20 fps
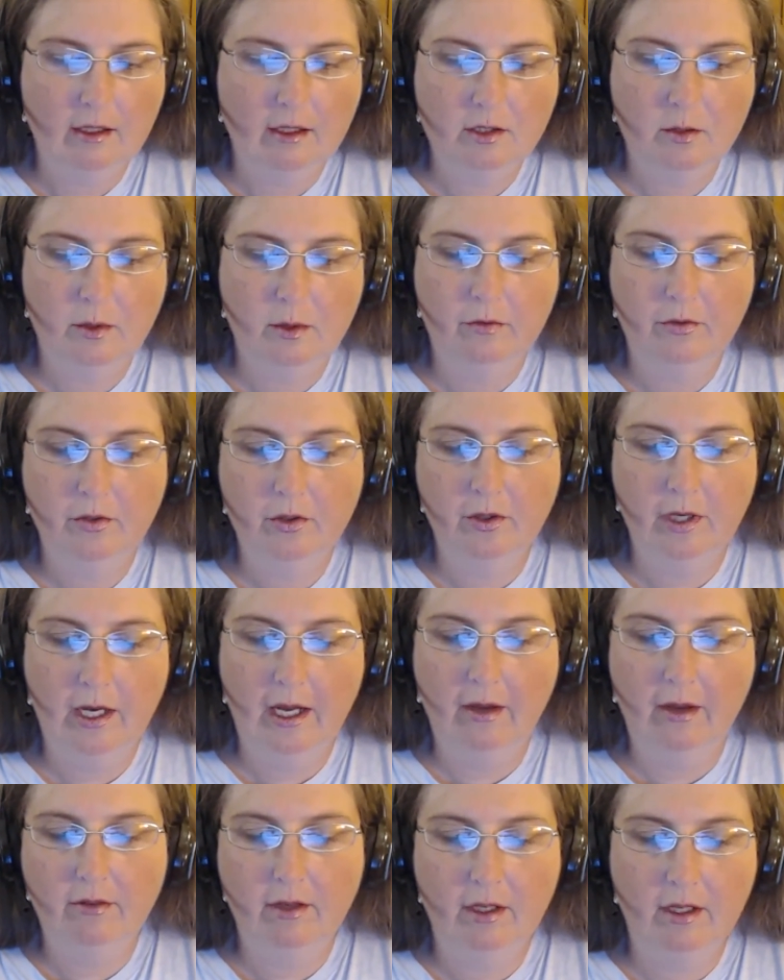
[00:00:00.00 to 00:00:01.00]
Also, if you're
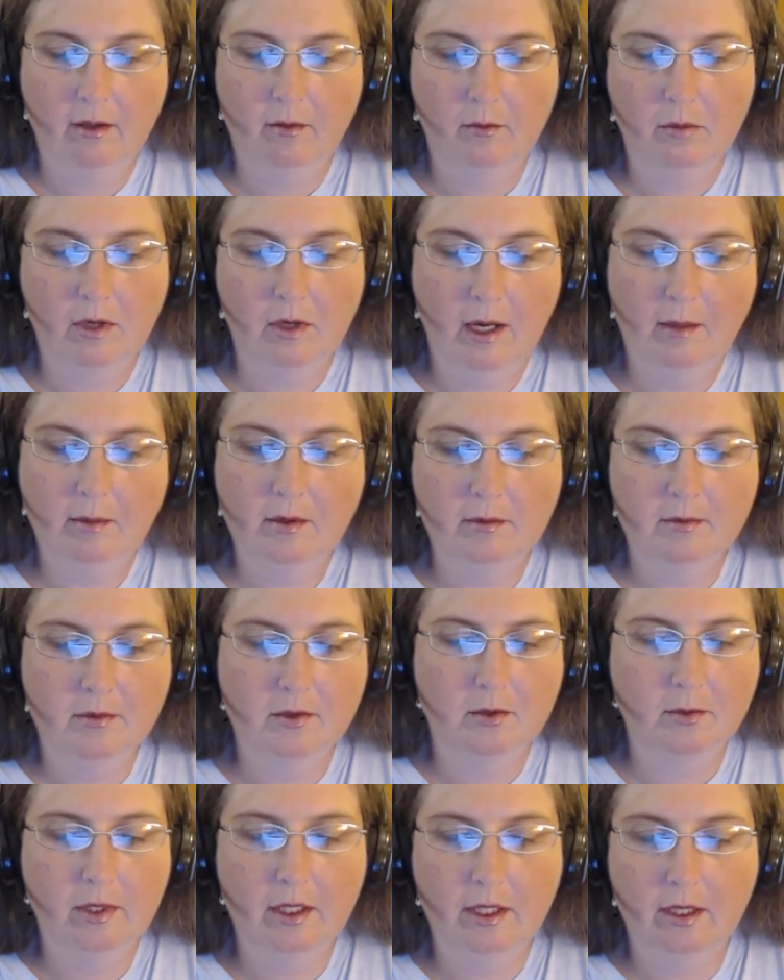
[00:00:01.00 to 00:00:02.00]
having
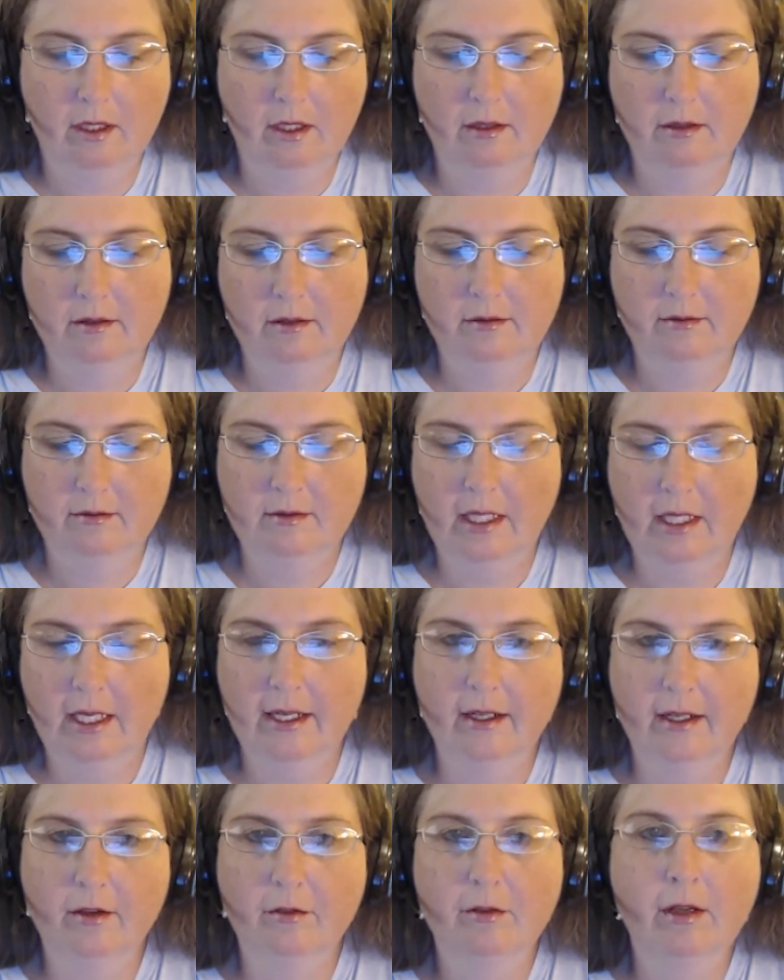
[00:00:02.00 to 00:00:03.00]
problems with
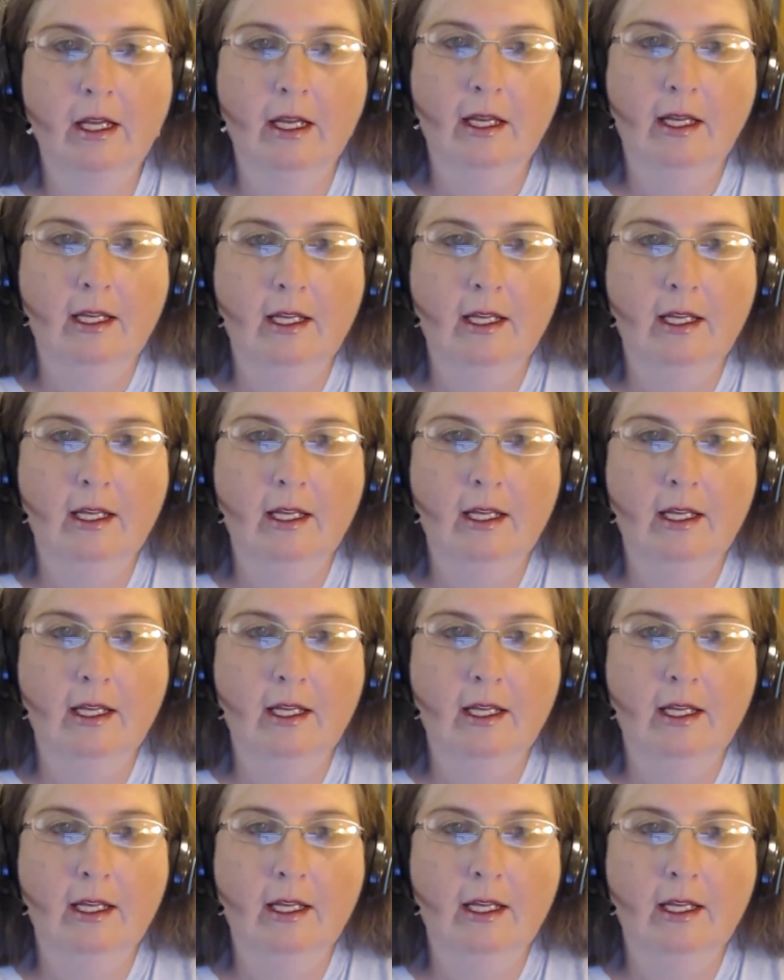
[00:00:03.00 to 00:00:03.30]
negative